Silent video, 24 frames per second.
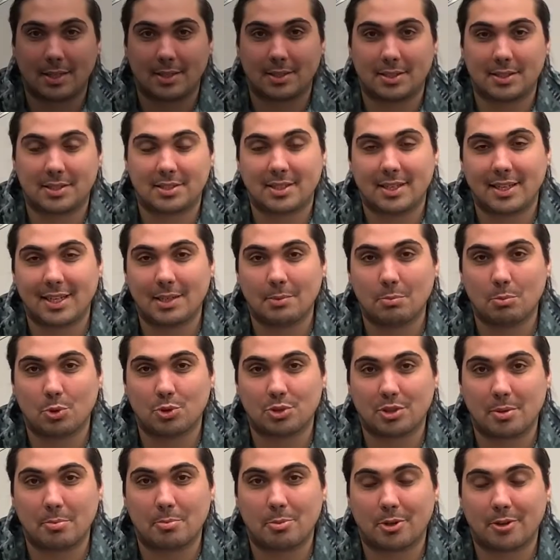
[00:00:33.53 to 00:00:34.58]
The second
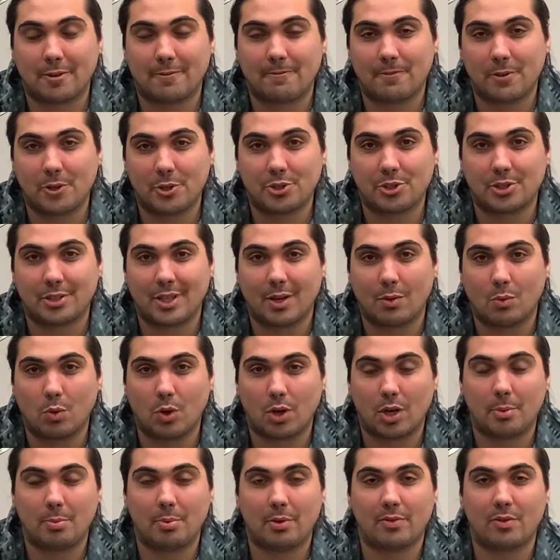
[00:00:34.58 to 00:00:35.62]
most important feature that
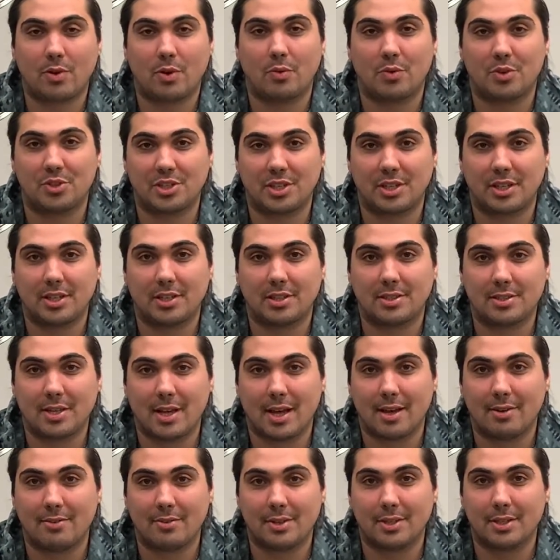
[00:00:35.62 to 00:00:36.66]
waterproof conversion kits
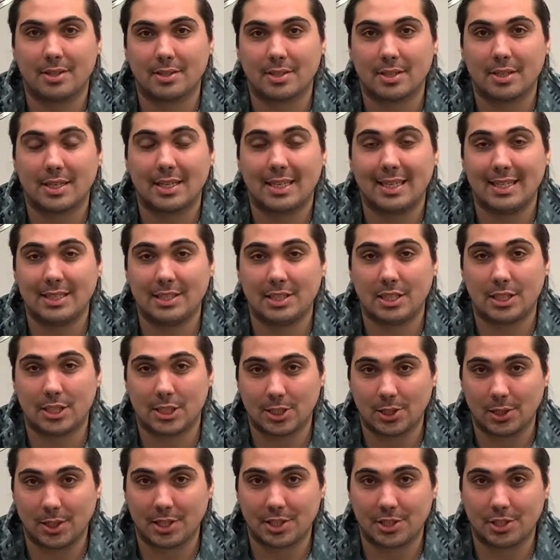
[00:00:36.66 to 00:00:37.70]
have is easy
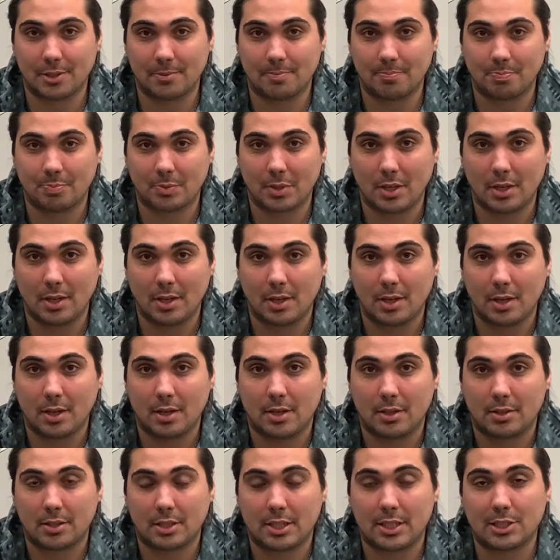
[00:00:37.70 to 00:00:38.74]
installation.
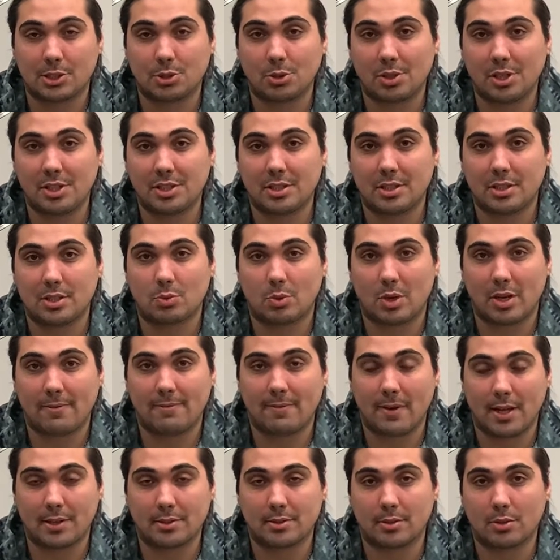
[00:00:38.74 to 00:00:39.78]
The installation is way
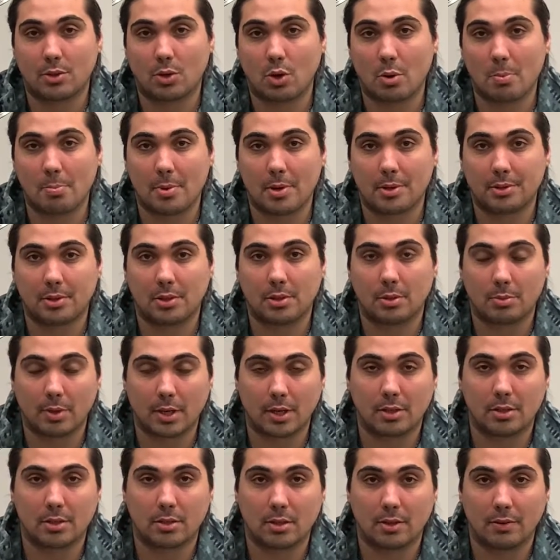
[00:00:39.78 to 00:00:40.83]
faster compared to the
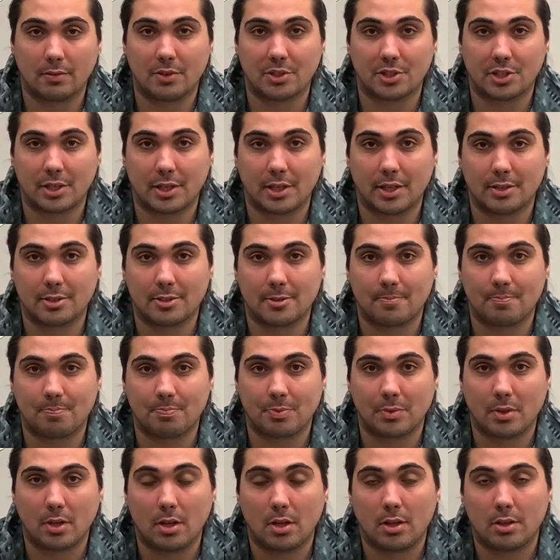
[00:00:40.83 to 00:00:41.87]
regular conversion kits.
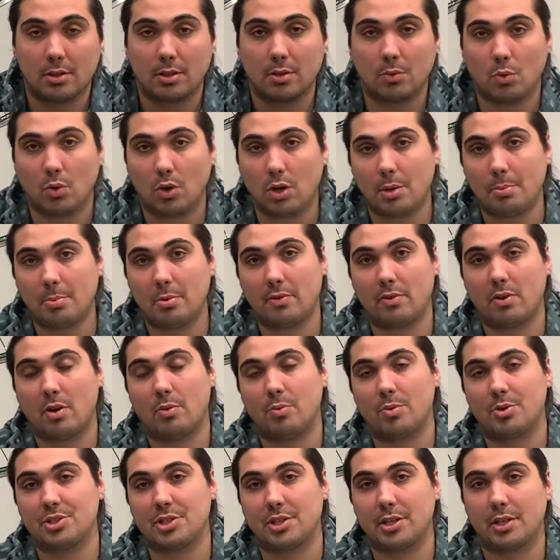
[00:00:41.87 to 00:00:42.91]
The waterproof
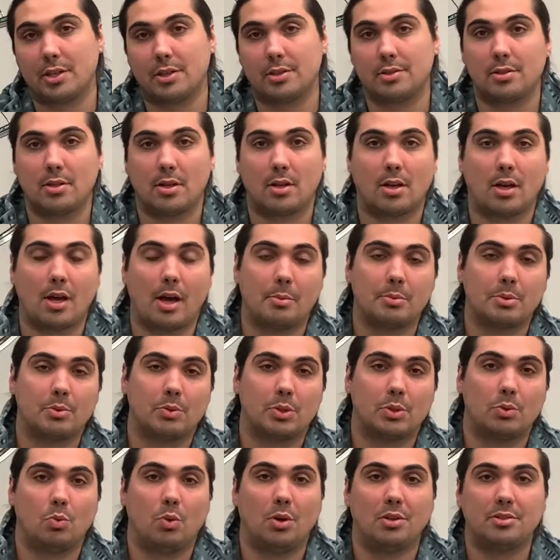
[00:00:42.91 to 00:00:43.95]
conversion kit comes
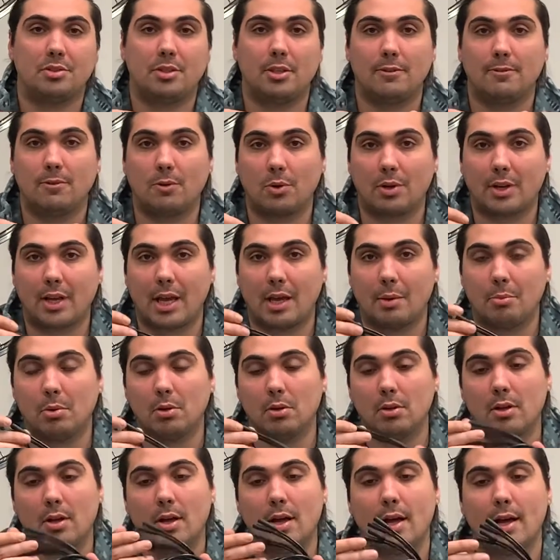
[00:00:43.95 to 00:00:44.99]
with one T4
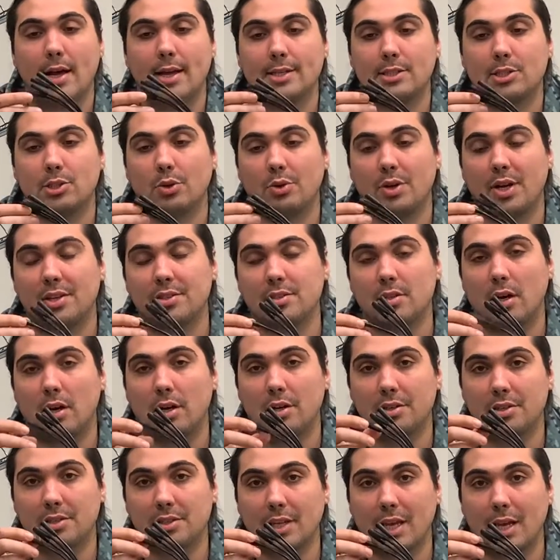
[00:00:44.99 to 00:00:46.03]
cable, as known as
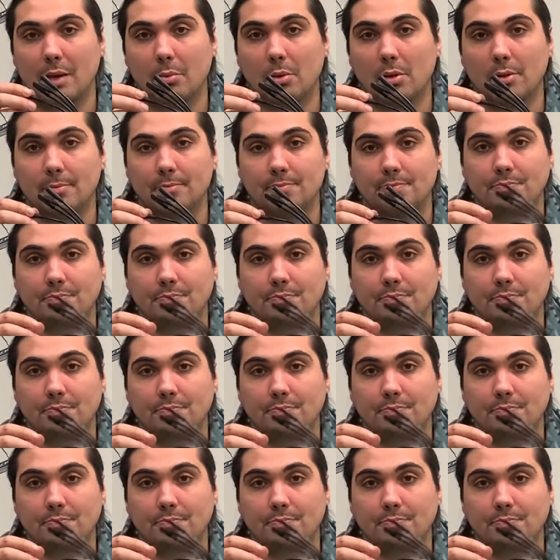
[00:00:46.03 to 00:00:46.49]
harness cable.